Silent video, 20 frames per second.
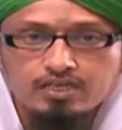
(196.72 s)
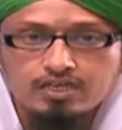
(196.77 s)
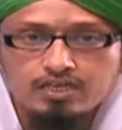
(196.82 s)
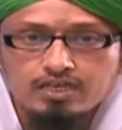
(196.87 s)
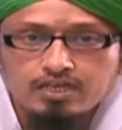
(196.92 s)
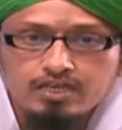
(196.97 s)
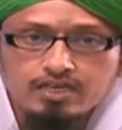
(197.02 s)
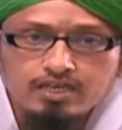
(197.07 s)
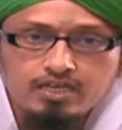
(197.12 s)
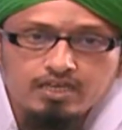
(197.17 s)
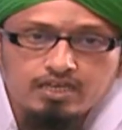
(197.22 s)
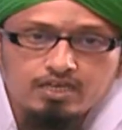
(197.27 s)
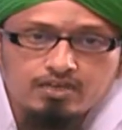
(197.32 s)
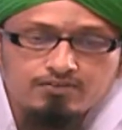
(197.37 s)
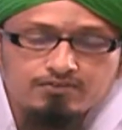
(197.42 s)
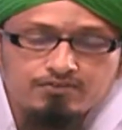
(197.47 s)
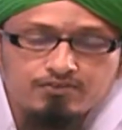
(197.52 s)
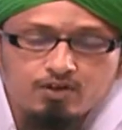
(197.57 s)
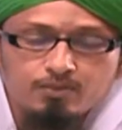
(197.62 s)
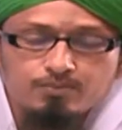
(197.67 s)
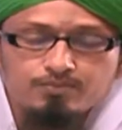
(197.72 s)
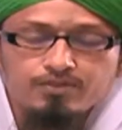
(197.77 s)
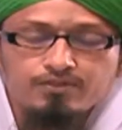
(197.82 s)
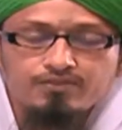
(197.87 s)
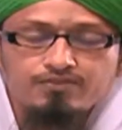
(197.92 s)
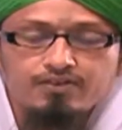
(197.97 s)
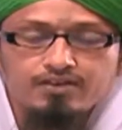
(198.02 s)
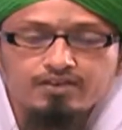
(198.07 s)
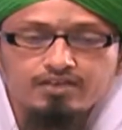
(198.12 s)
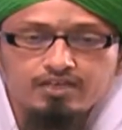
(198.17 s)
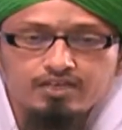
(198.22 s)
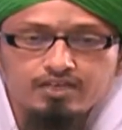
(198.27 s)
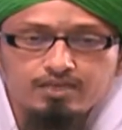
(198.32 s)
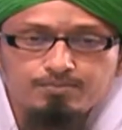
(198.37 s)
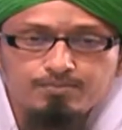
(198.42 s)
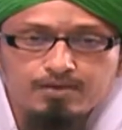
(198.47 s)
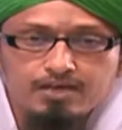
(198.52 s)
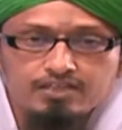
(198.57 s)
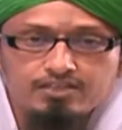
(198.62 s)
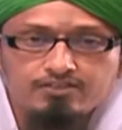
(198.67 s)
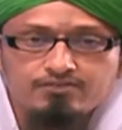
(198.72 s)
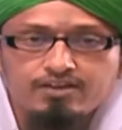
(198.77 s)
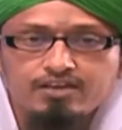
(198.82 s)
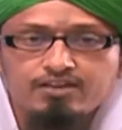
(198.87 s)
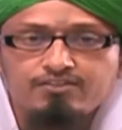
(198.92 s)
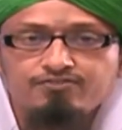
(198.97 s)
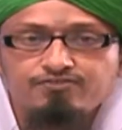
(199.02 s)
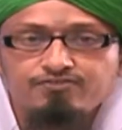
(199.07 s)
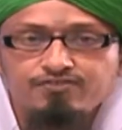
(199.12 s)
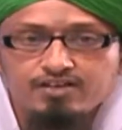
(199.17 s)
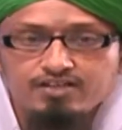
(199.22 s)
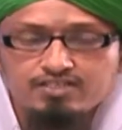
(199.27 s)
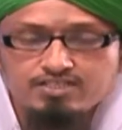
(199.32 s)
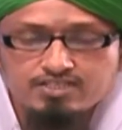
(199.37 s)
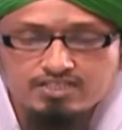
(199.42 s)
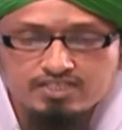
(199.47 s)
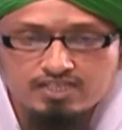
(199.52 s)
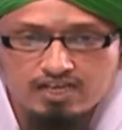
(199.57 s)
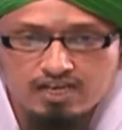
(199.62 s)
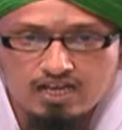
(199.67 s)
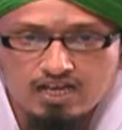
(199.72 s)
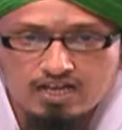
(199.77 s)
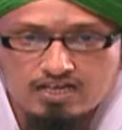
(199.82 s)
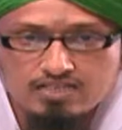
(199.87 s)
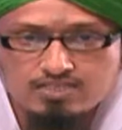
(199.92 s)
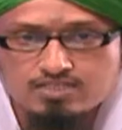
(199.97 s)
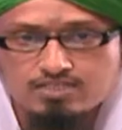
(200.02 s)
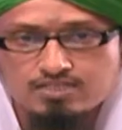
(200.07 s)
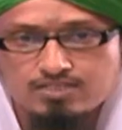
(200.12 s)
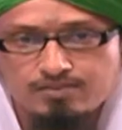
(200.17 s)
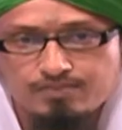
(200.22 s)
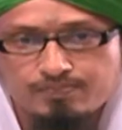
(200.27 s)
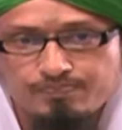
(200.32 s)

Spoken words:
he by the very first glance